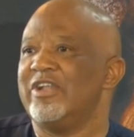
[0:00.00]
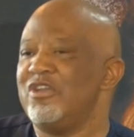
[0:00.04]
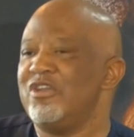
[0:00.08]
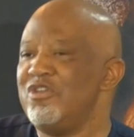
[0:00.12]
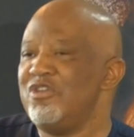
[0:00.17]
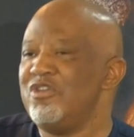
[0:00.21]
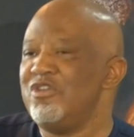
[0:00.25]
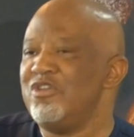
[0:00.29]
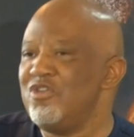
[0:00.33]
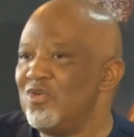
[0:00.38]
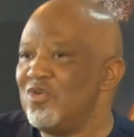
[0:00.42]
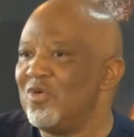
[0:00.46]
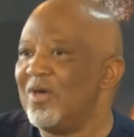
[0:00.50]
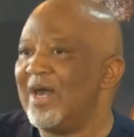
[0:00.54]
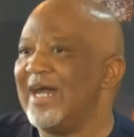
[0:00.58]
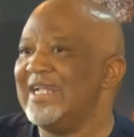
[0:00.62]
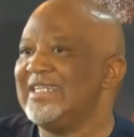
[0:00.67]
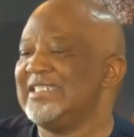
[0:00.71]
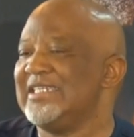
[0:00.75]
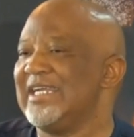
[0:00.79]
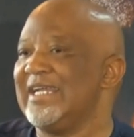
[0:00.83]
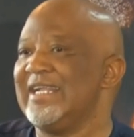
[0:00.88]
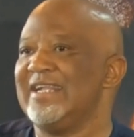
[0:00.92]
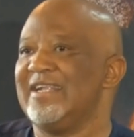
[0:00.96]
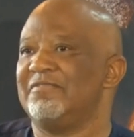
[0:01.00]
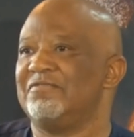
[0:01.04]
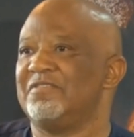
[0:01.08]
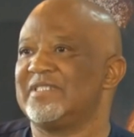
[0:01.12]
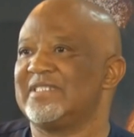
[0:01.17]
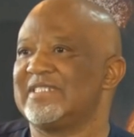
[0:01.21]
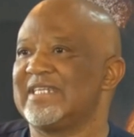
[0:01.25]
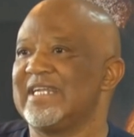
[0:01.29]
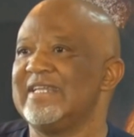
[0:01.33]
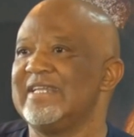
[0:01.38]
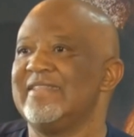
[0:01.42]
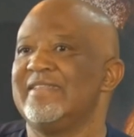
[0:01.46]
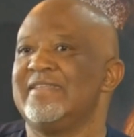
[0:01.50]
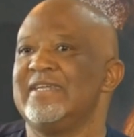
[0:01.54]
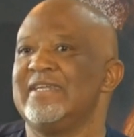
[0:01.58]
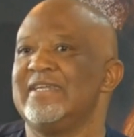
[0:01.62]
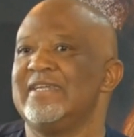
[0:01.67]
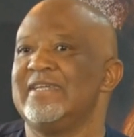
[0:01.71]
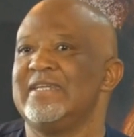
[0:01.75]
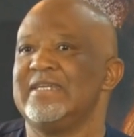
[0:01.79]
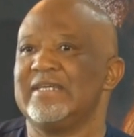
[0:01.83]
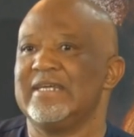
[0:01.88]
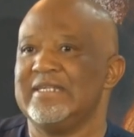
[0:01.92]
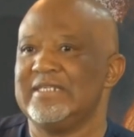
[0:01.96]
on a new agenda for
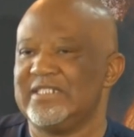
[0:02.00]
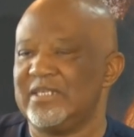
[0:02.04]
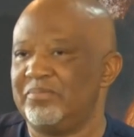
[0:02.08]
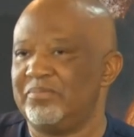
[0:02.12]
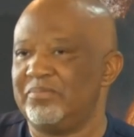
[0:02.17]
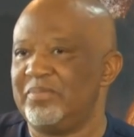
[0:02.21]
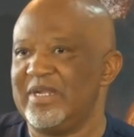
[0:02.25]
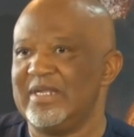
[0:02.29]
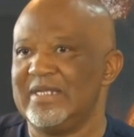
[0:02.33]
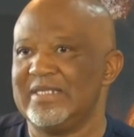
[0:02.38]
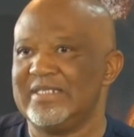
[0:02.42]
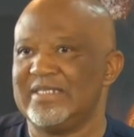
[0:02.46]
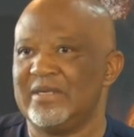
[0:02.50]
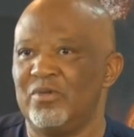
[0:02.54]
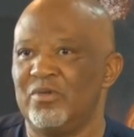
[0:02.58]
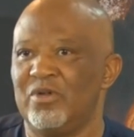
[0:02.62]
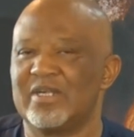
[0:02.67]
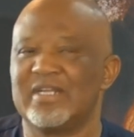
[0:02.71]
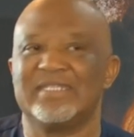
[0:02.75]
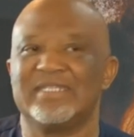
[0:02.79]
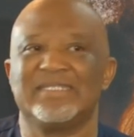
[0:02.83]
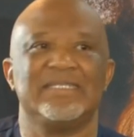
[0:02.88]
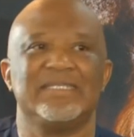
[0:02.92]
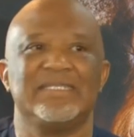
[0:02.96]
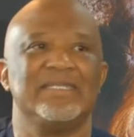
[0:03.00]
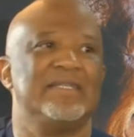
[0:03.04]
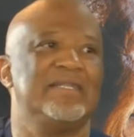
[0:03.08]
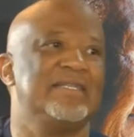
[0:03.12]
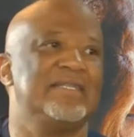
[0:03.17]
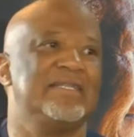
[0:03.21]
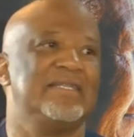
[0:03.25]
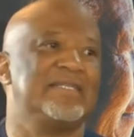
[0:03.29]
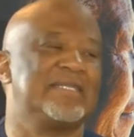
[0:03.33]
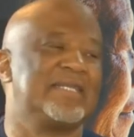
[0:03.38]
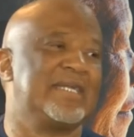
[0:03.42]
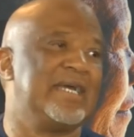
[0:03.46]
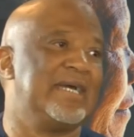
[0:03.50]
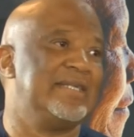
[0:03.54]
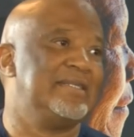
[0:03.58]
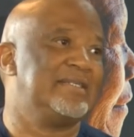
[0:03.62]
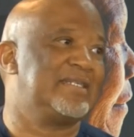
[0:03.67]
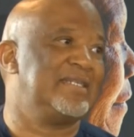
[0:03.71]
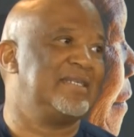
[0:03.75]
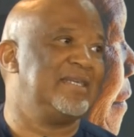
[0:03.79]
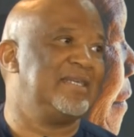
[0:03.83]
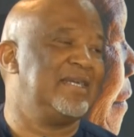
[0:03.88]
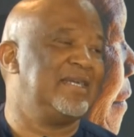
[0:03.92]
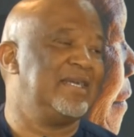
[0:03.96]
strengthening and deepening democracy in this
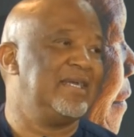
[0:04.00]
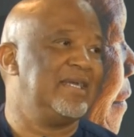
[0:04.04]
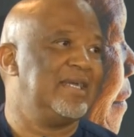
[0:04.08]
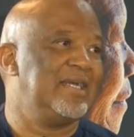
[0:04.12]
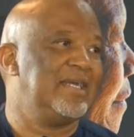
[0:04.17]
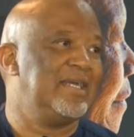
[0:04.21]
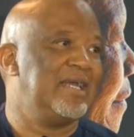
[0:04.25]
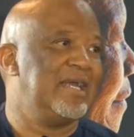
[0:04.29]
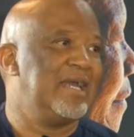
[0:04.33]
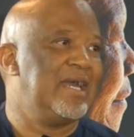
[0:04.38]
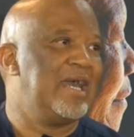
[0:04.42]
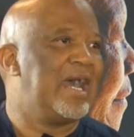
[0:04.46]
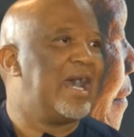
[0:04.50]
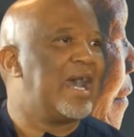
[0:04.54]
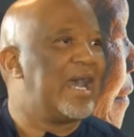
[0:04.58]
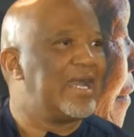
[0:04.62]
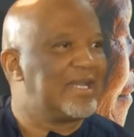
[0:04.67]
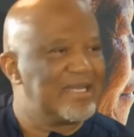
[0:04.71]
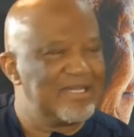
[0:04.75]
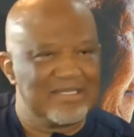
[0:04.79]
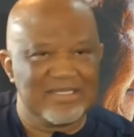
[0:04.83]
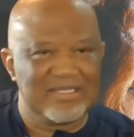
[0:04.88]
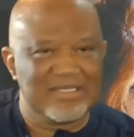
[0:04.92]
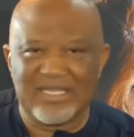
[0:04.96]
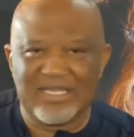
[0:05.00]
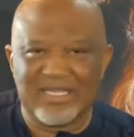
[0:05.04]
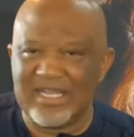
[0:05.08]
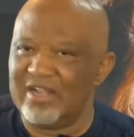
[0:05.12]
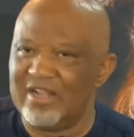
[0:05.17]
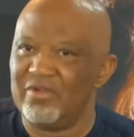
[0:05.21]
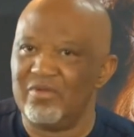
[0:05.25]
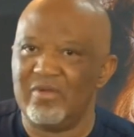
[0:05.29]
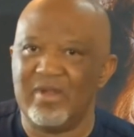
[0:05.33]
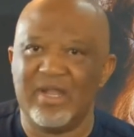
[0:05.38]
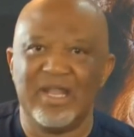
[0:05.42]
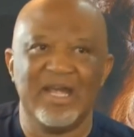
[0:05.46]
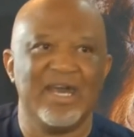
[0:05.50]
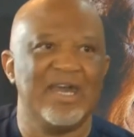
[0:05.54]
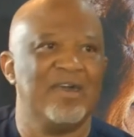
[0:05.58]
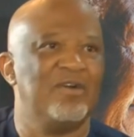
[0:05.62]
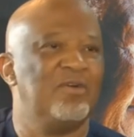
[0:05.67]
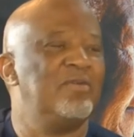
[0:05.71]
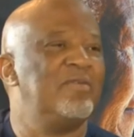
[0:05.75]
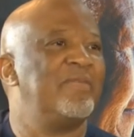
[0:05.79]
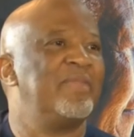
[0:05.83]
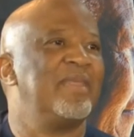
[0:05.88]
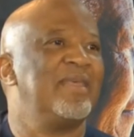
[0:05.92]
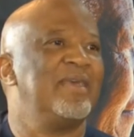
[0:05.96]
country. I can tell you
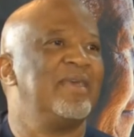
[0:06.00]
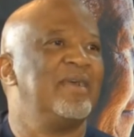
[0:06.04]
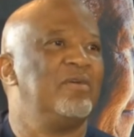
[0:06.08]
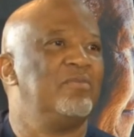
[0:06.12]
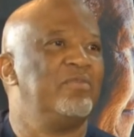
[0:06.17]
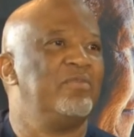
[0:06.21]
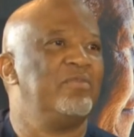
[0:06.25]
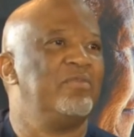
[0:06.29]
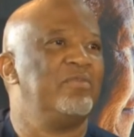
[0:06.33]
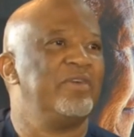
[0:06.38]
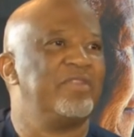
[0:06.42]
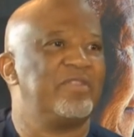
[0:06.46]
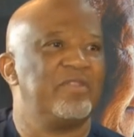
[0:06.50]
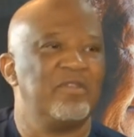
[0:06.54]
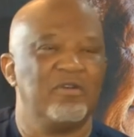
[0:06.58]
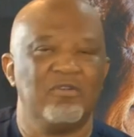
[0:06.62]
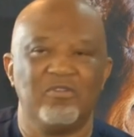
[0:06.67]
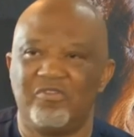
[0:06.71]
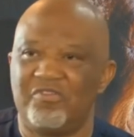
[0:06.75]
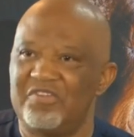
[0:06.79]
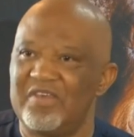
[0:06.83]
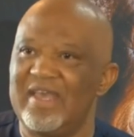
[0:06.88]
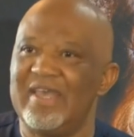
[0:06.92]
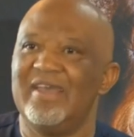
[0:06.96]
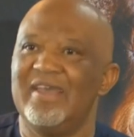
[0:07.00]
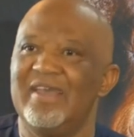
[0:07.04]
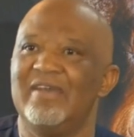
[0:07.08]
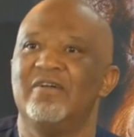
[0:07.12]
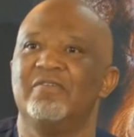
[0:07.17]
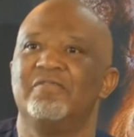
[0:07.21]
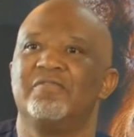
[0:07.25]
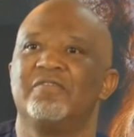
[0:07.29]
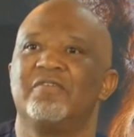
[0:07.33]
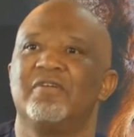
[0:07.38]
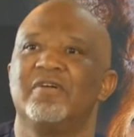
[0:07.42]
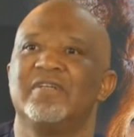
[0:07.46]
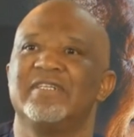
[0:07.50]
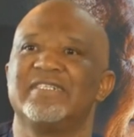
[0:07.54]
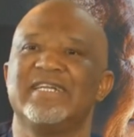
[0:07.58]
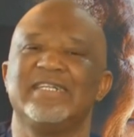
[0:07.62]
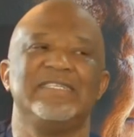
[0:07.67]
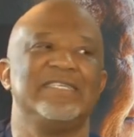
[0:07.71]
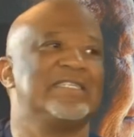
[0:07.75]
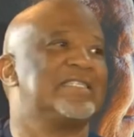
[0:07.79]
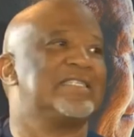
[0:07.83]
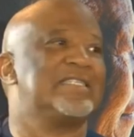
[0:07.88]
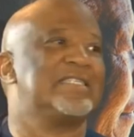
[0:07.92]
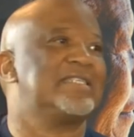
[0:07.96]
now, with no fear of
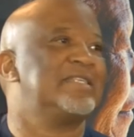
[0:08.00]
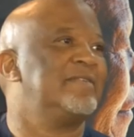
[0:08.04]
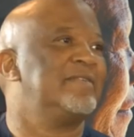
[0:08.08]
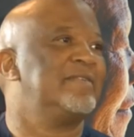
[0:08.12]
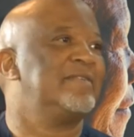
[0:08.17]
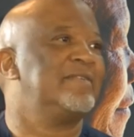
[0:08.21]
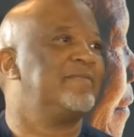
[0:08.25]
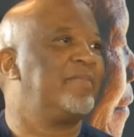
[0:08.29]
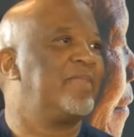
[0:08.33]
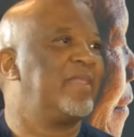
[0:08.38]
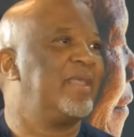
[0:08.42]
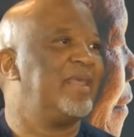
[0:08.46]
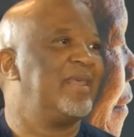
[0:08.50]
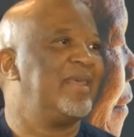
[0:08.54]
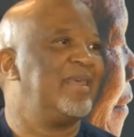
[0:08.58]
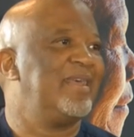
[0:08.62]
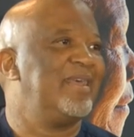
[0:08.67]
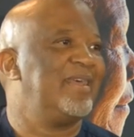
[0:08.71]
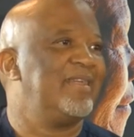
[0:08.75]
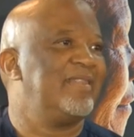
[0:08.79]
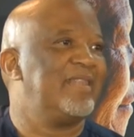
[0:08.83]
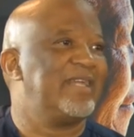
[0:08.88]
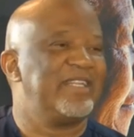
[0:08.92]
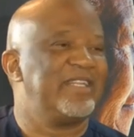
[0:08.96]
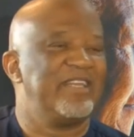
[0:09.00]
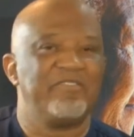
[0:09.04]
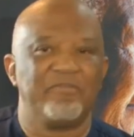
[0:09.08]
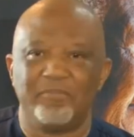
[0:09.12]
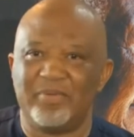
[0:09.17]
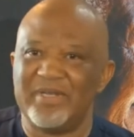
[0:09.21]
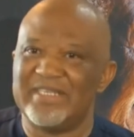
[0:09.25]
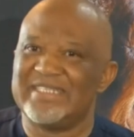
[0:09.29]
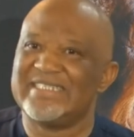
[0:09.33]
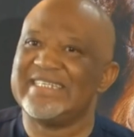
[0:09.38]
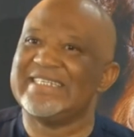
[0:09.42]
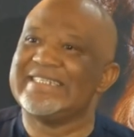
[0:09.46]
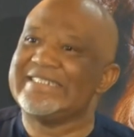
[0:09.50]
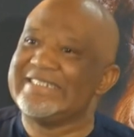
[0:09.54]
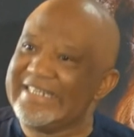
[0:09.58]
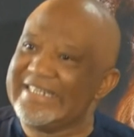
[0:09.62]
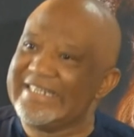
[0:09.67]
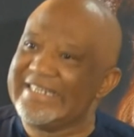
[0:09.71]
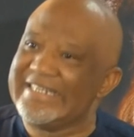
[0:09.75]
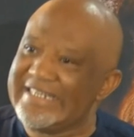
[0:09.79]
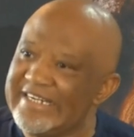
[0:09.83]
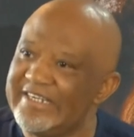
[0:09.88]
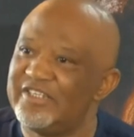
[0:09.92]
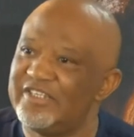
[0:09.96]
contradiction, that if P G
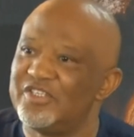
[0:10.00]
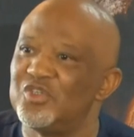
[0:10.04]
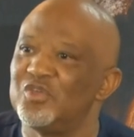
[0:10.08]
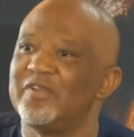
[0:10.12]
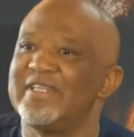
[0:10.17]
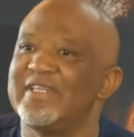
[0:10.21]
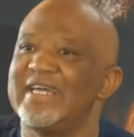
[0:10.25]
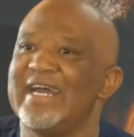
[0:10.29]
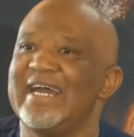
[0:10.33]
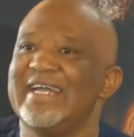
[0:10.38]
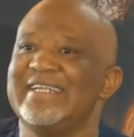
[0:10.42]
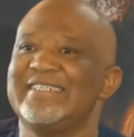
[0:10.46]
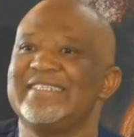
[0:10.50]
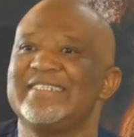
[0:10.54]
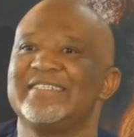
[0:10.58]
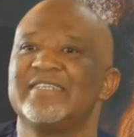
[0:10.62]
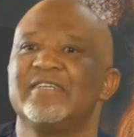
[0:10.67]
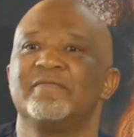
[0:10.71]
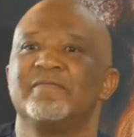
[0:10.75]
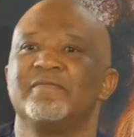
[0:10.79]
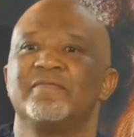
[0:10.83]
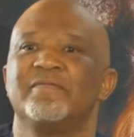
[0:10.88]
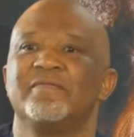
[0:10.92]
didn't do that,